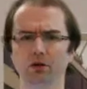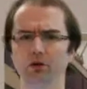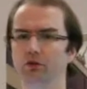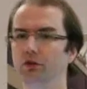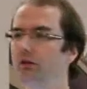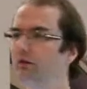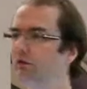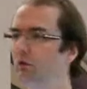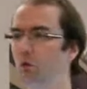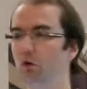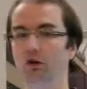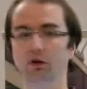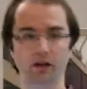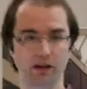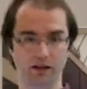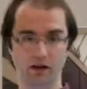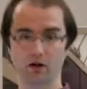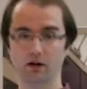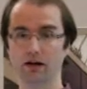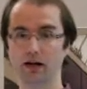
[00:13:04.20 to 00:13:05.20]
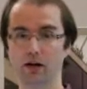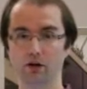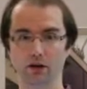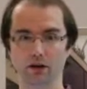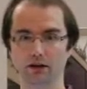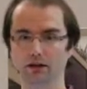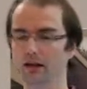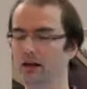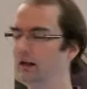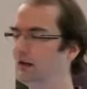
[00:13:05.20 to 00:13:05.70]
34 in our house,
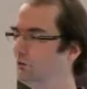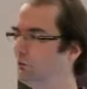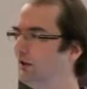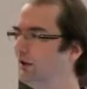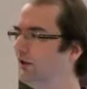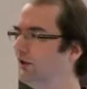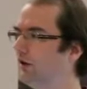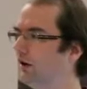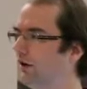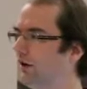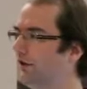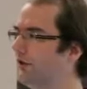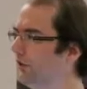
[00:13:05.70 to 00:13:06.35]
in Winsong,